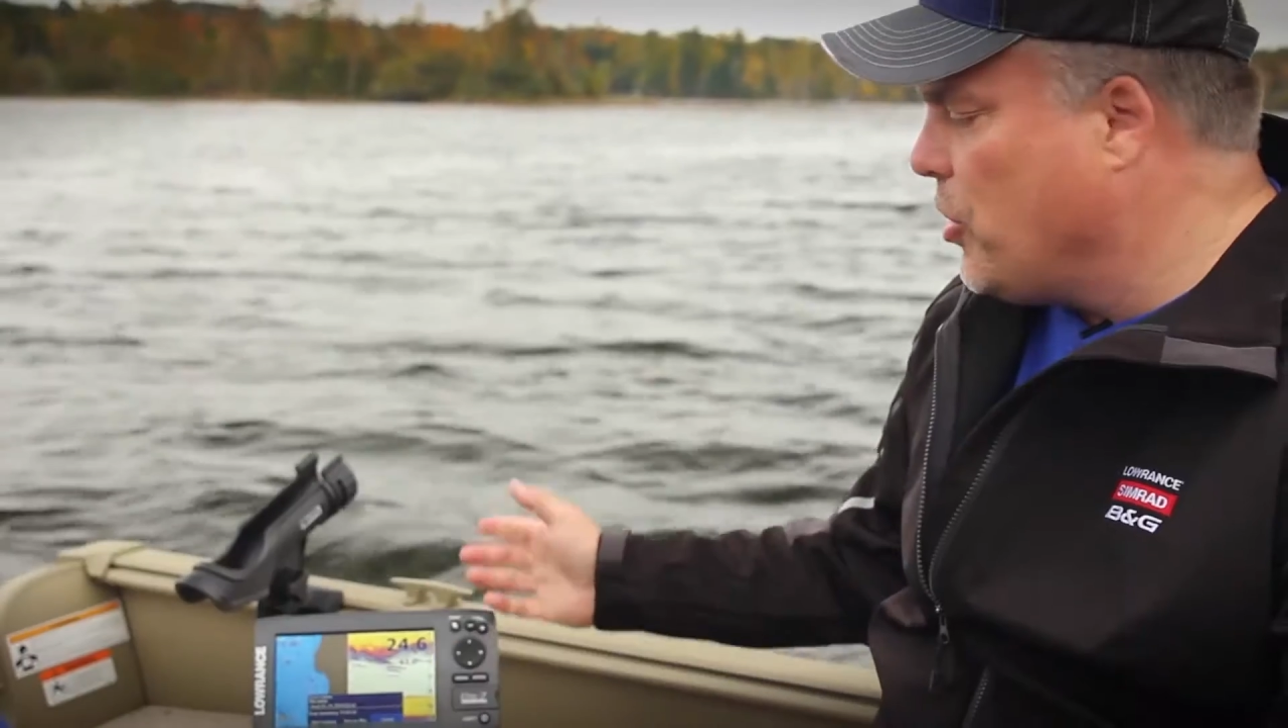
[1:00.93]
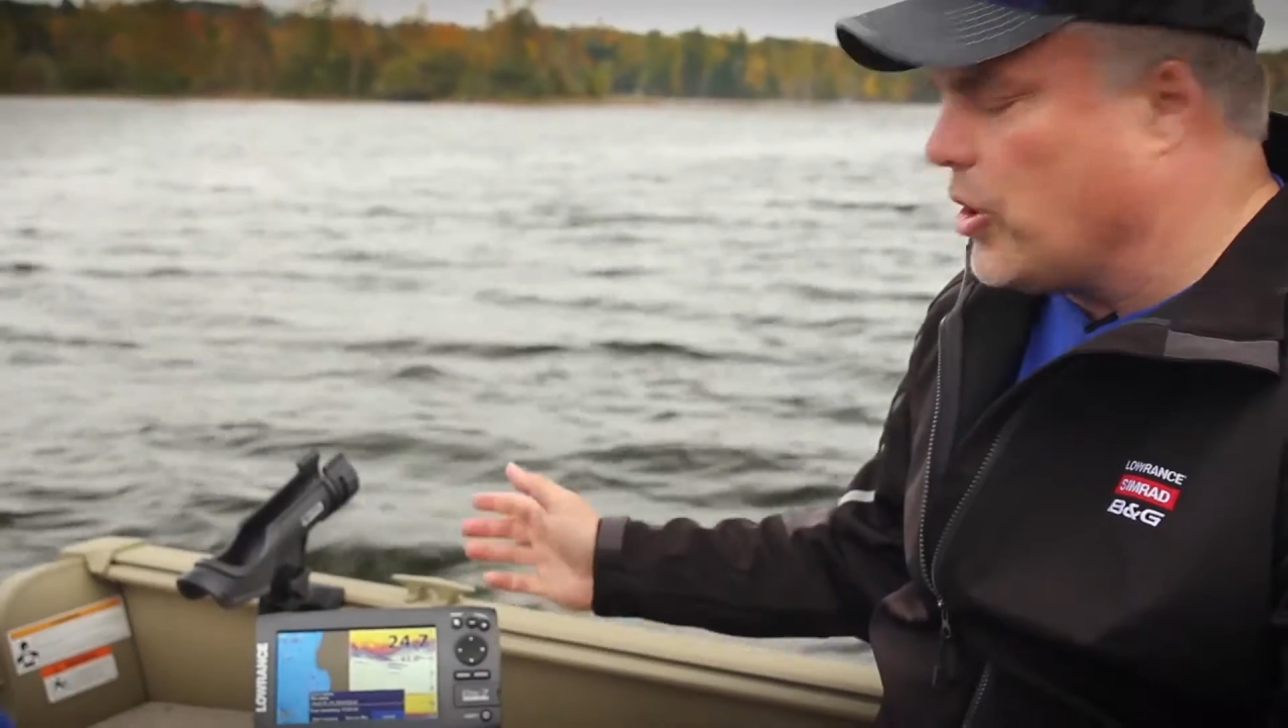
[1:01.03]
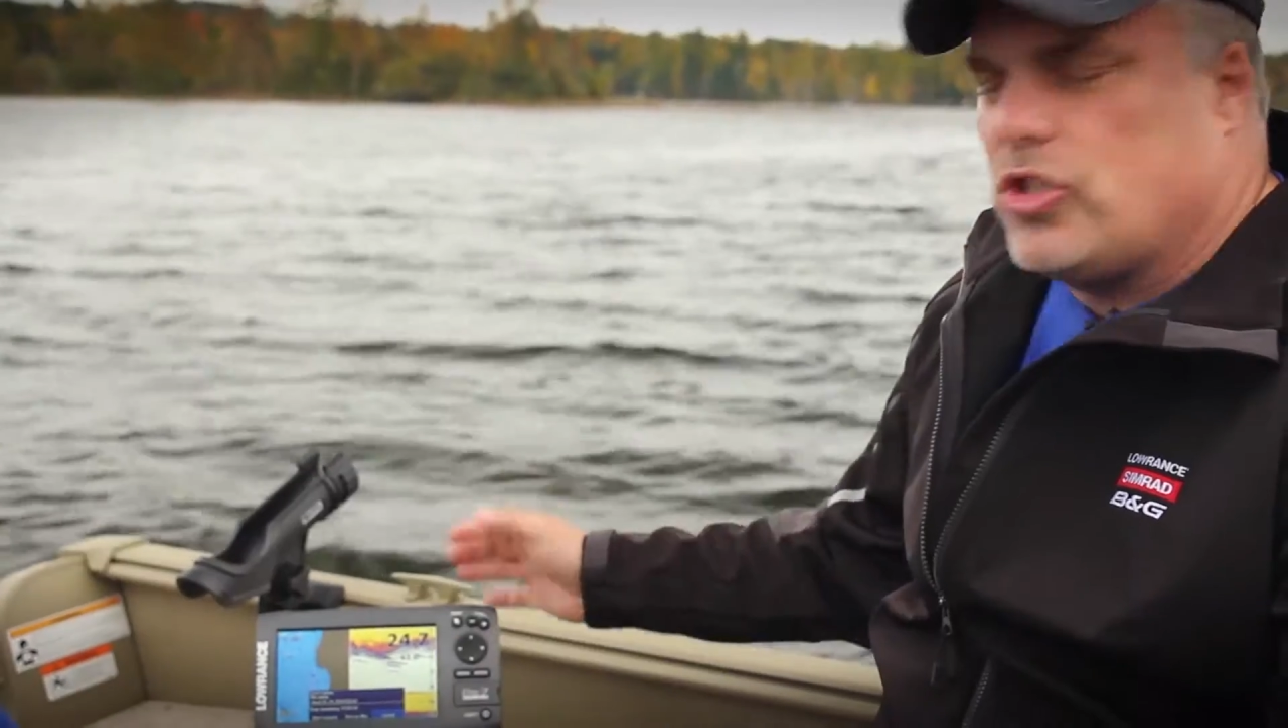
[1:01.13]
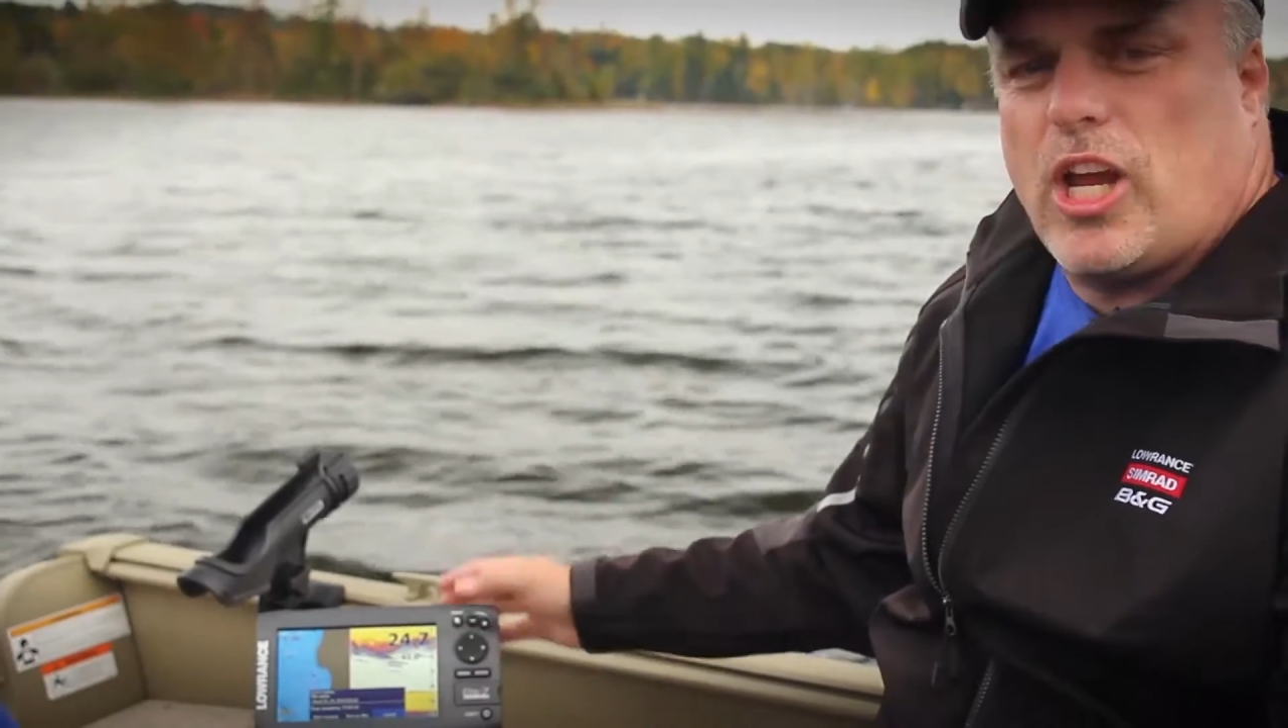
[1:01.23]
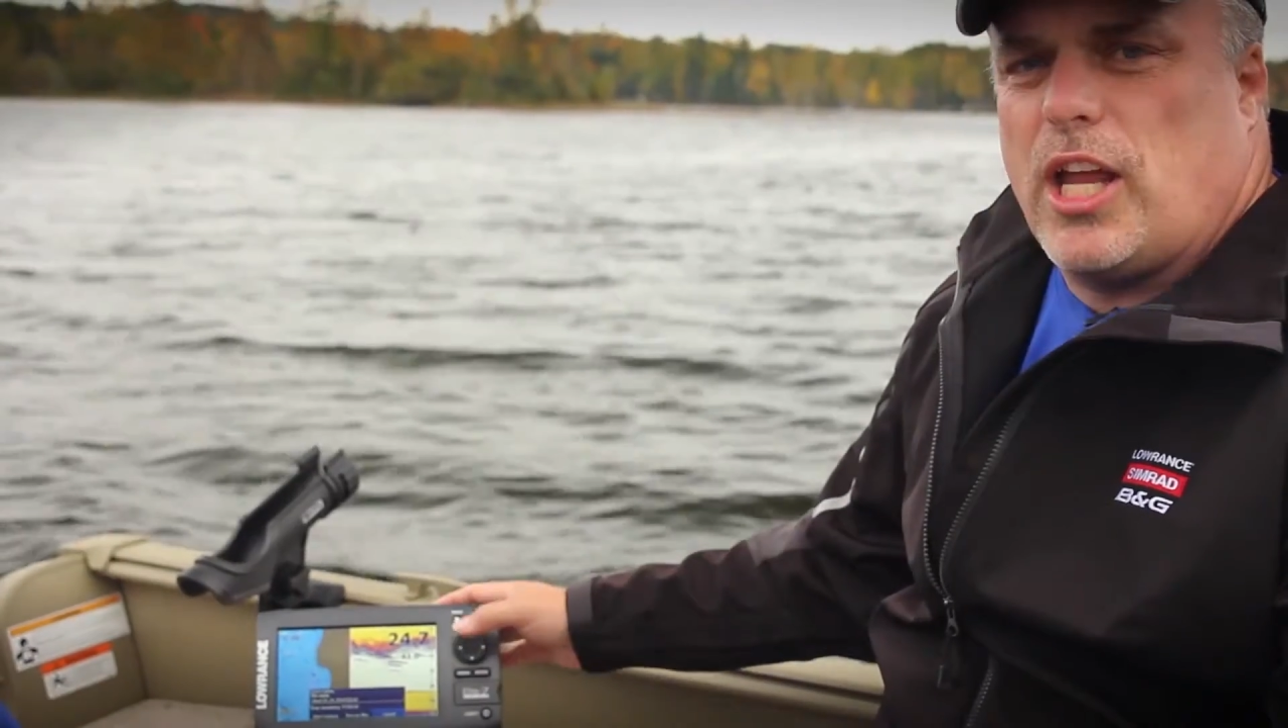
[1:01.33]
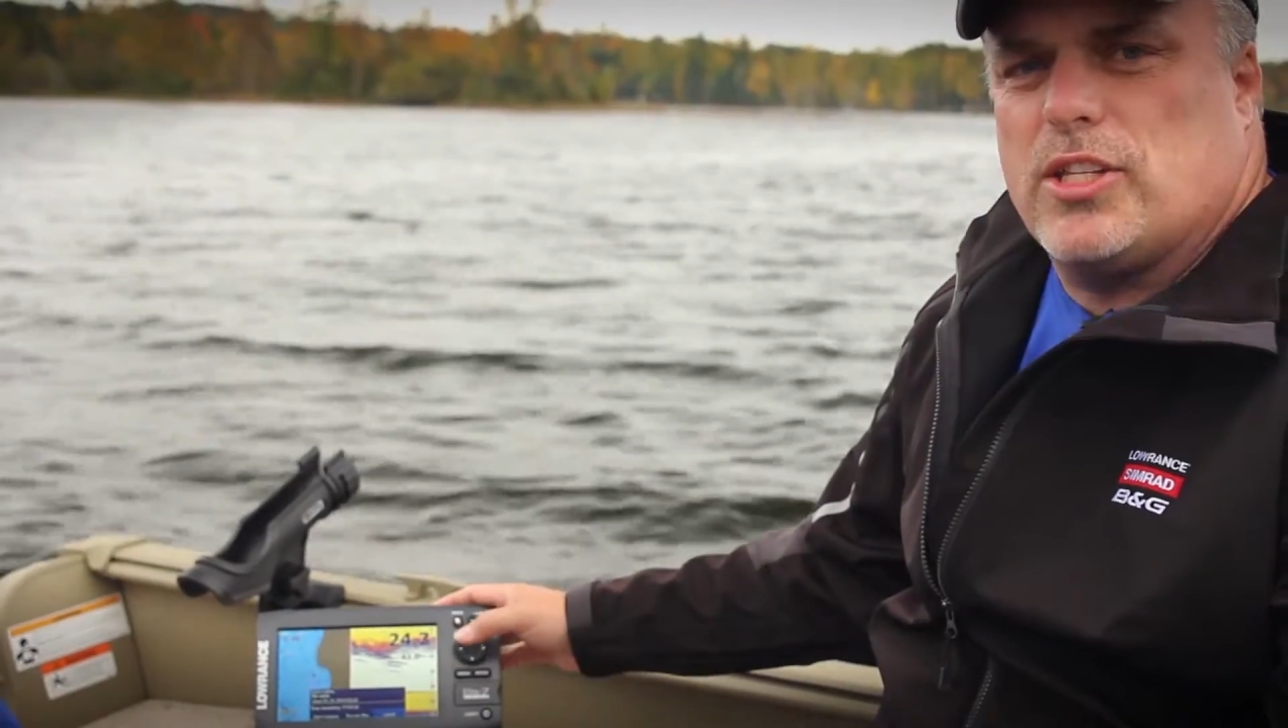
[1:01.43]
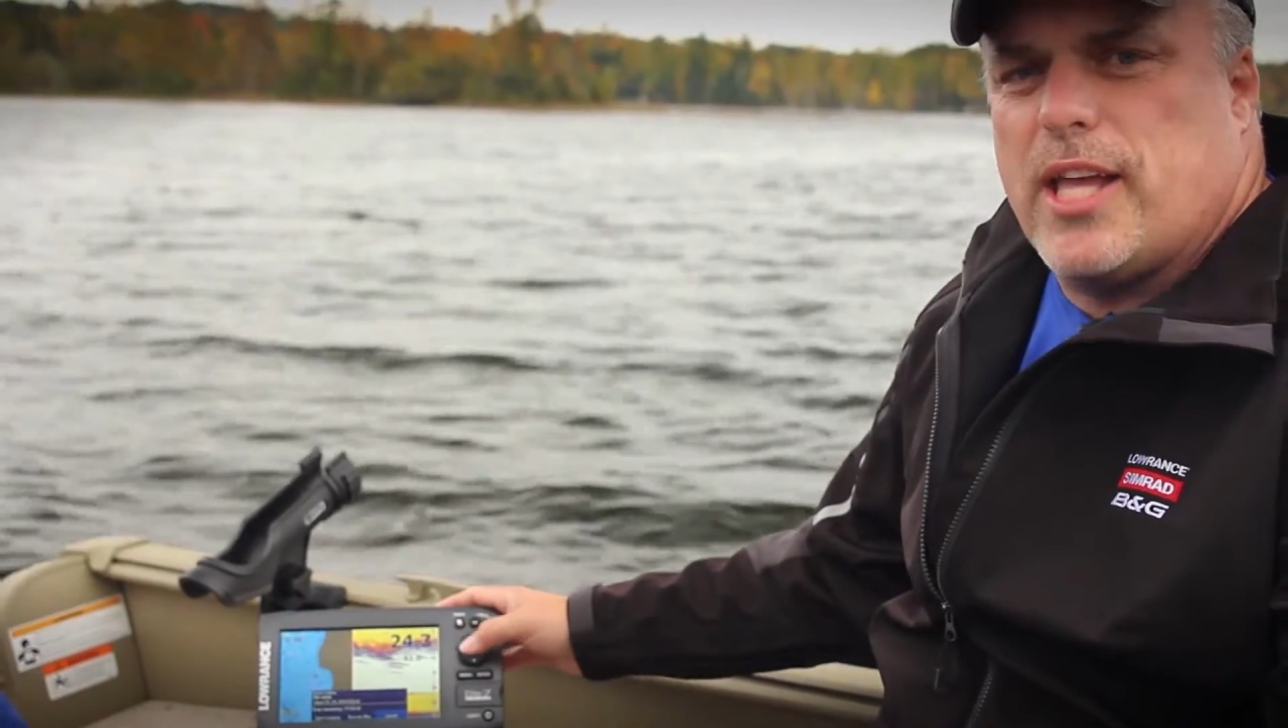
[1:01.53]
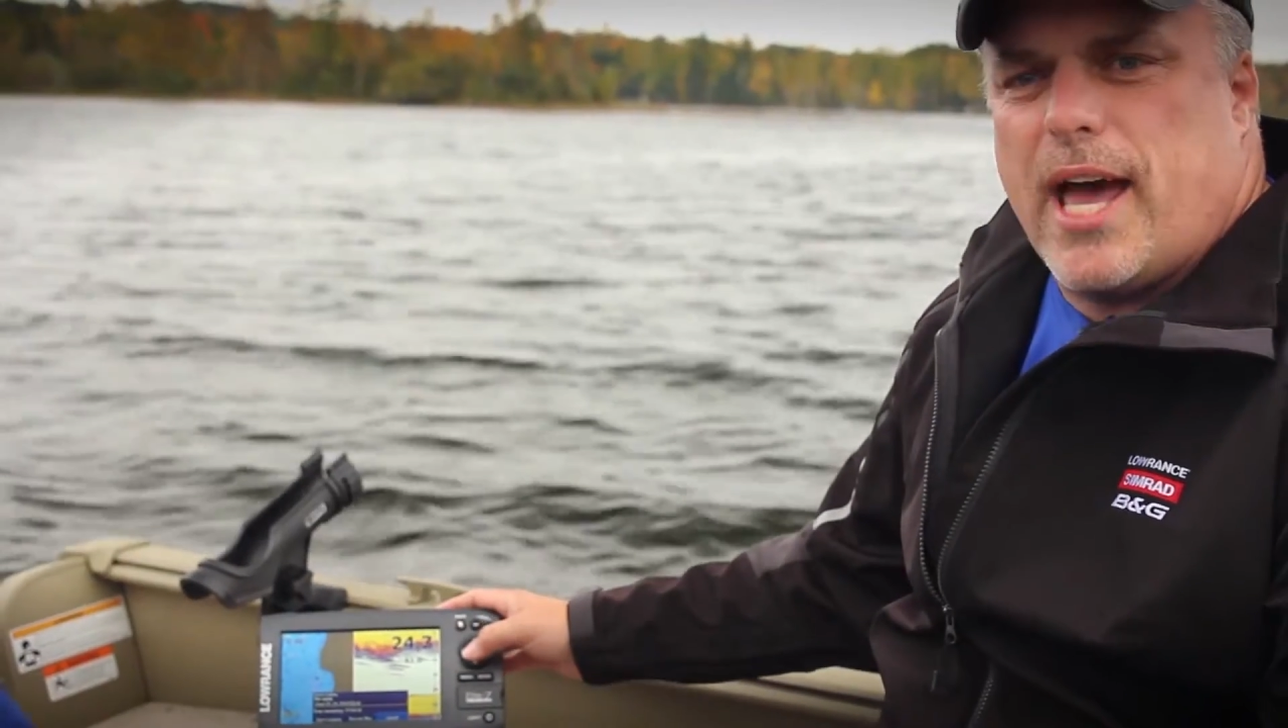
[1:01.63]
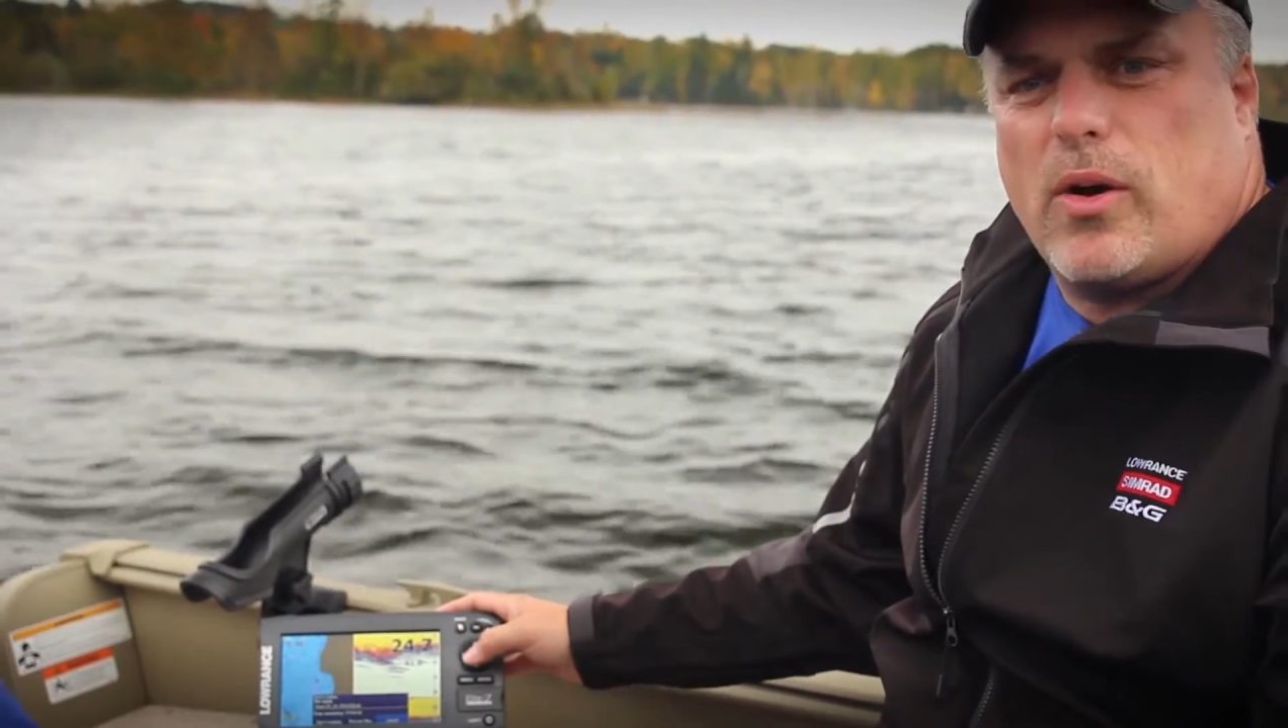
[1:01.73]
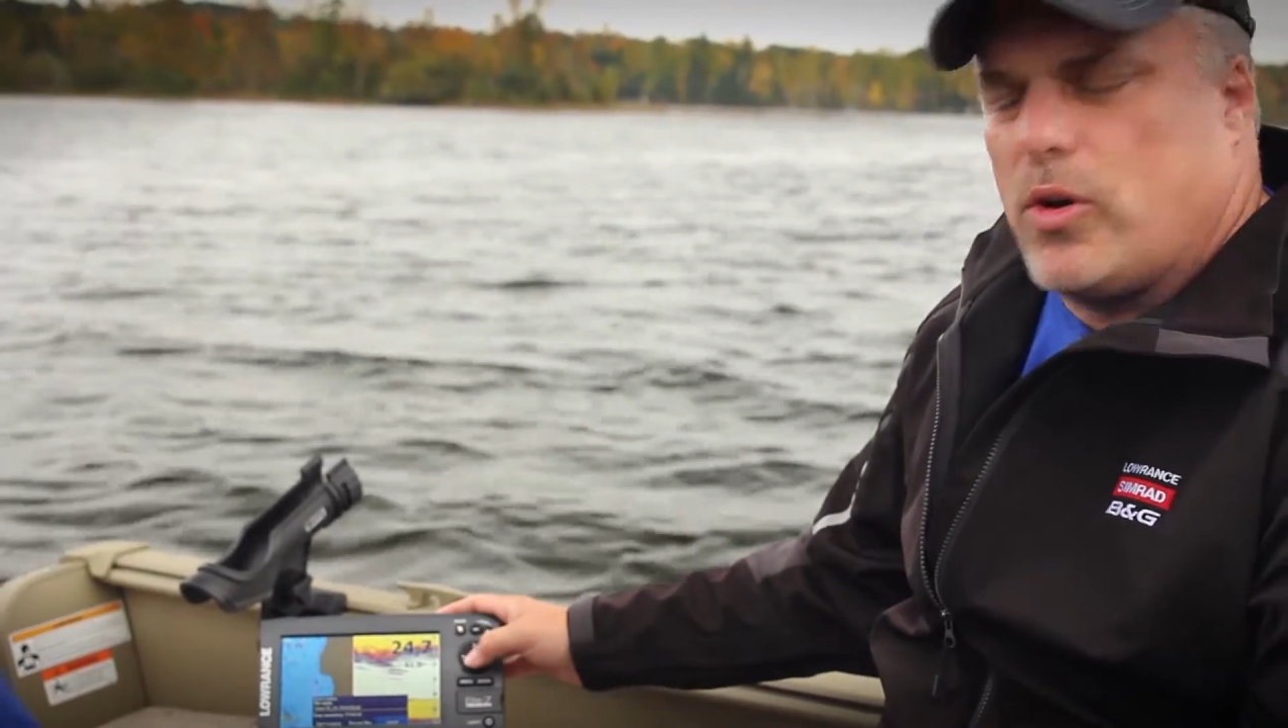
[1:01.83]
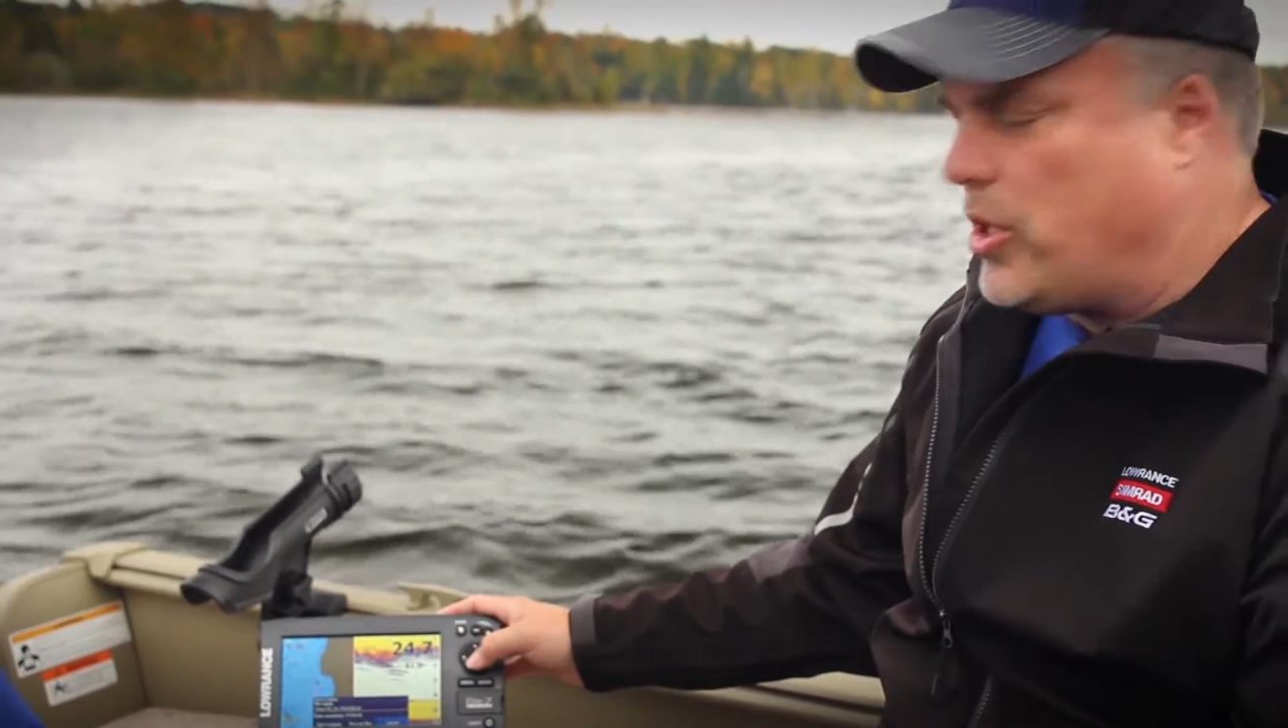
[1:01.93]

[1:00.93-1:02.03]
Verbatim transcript: You can change that or